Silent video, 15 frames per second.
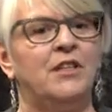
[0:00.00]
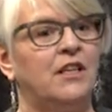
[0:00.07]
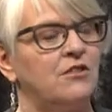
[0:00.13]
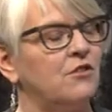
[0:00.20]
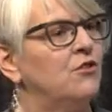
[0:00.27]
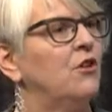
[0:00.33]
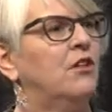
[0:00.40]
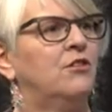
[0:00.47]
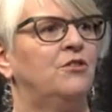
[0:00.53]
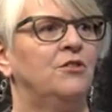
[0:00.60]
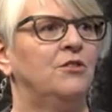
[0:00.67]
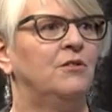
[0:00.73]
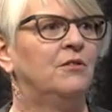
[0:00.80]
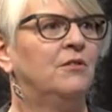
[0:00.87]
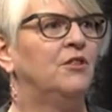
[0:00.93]
That's not
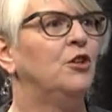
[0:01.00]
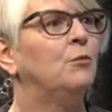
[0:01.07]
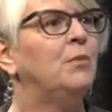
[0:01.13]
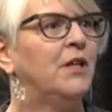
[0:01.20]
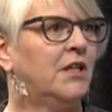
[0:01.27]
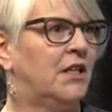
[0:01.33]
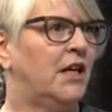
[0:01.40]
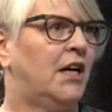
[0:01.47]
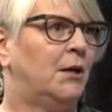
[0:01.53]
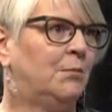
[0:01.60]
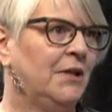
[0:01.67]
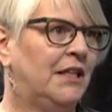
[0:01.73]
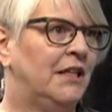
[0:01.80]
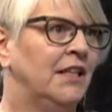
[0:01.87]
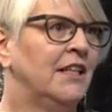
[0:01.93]
true. Yeah. You'll be
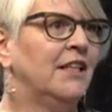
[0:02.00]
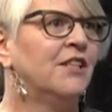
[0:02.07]
unhappy.